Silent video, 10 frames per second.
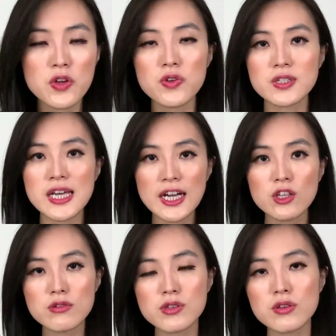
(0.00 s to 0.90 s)
your
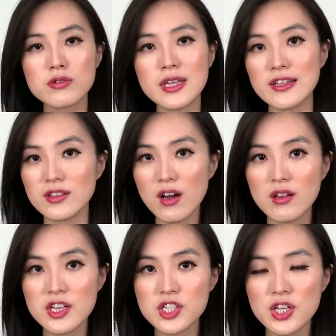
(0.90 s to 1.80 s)
technical skills and
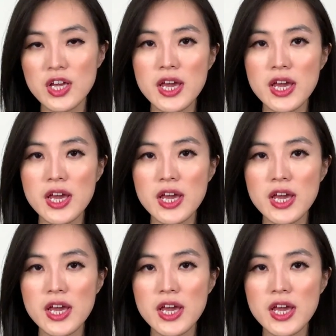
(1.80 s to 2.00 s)
knowledge,